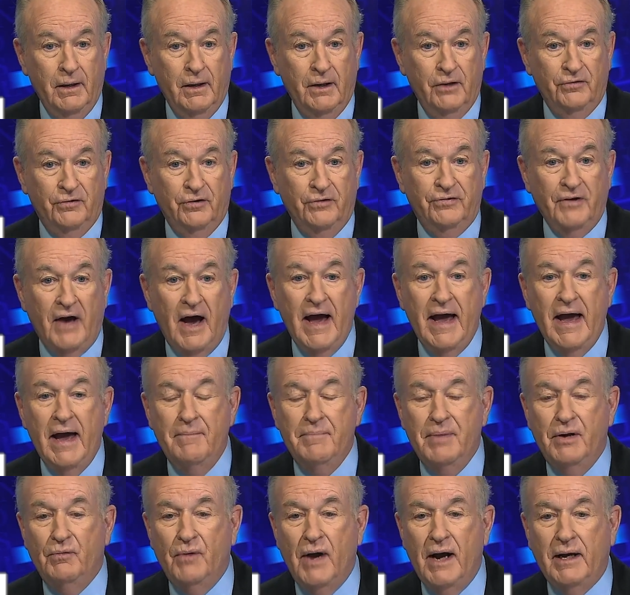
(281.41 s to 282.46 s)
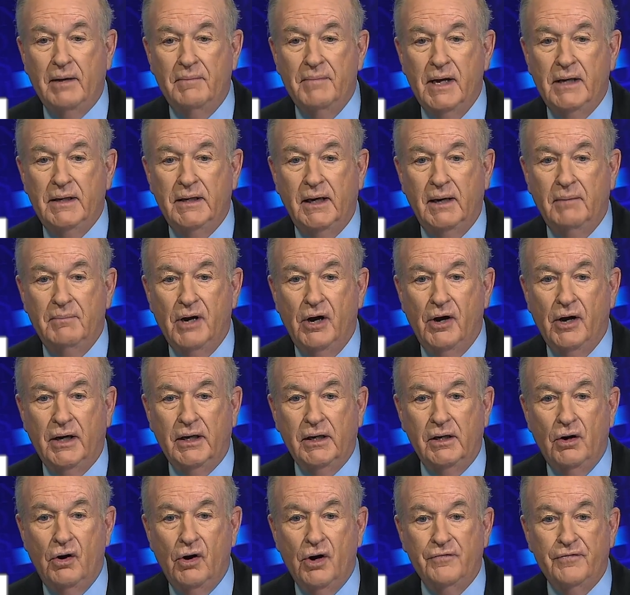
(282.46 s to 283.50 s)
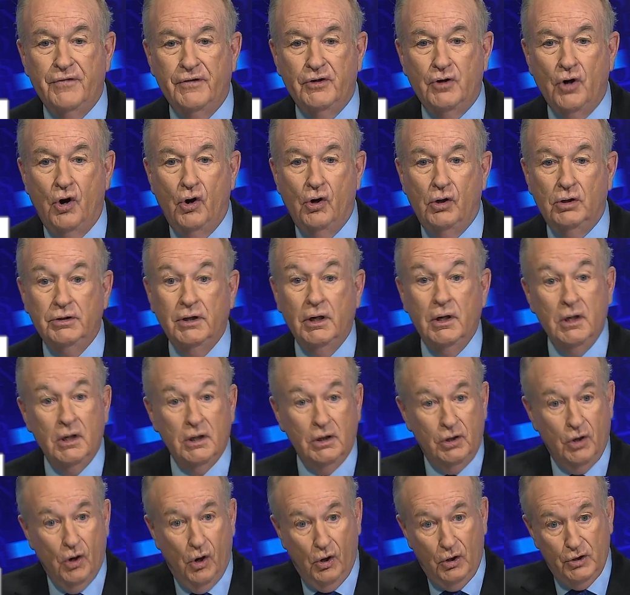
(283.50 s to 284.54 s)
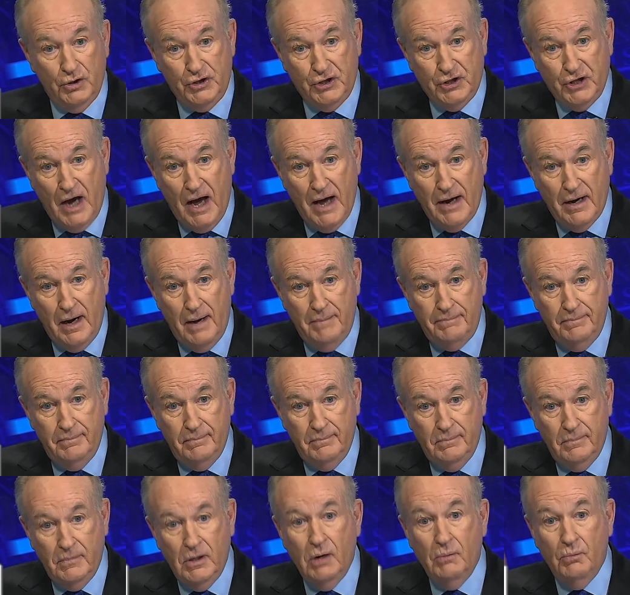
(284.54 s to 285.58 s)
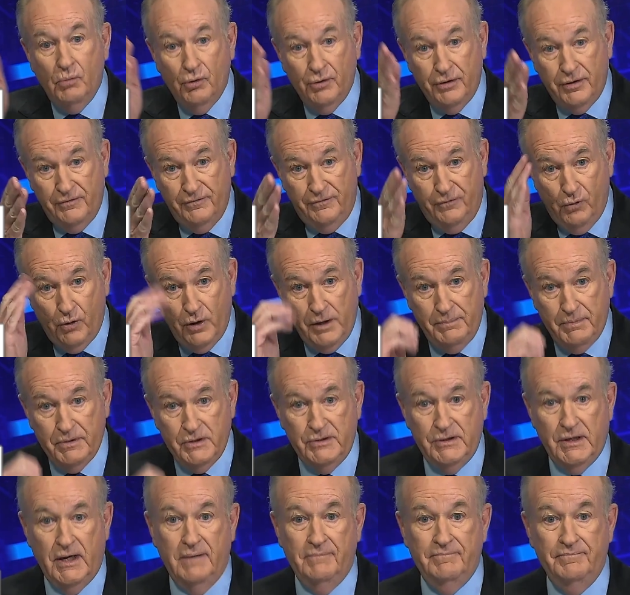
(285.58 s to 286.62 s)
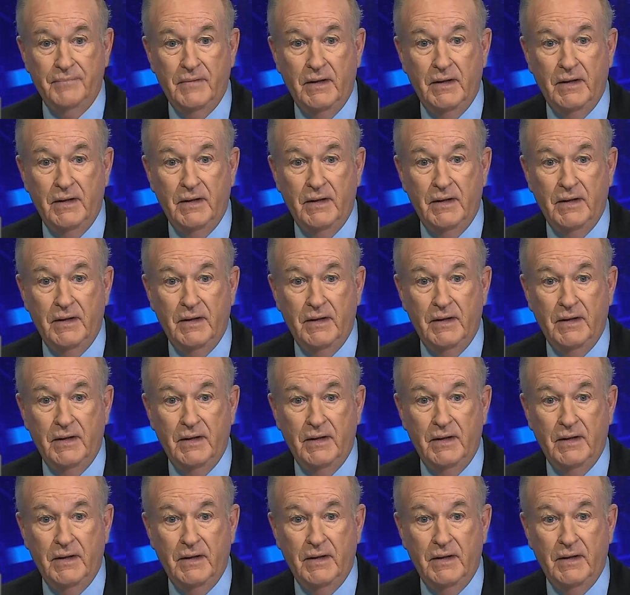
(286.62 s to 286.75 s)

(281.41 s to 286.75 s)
Since I have been recommending American Hartford Gold, gold shot up more than forty percent.